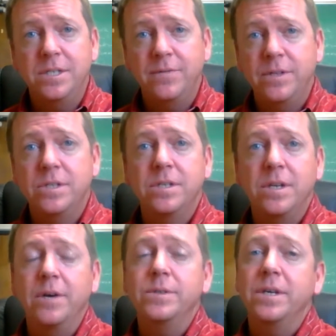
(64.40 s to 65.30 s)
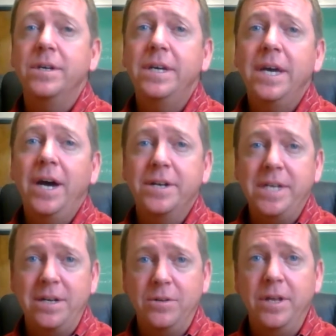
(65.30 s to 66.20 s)
division, and I was a
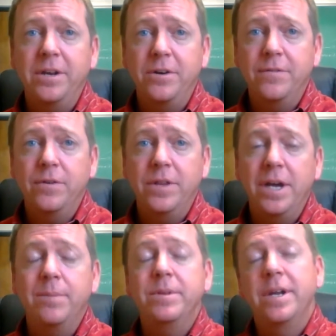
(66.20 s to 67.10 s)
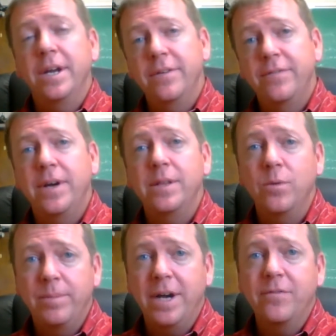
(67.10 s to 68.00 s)
technical editor for them, and then I finally
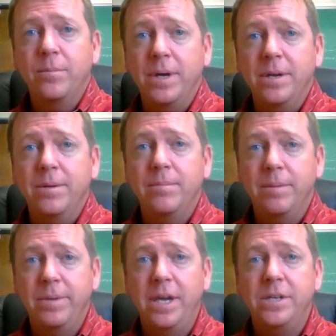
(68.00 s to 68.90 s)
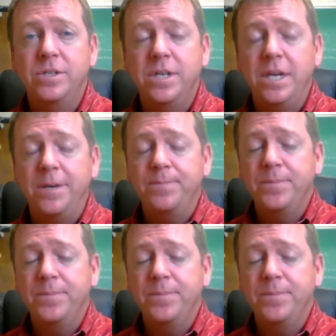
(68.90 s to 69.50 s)
went back for my PhD.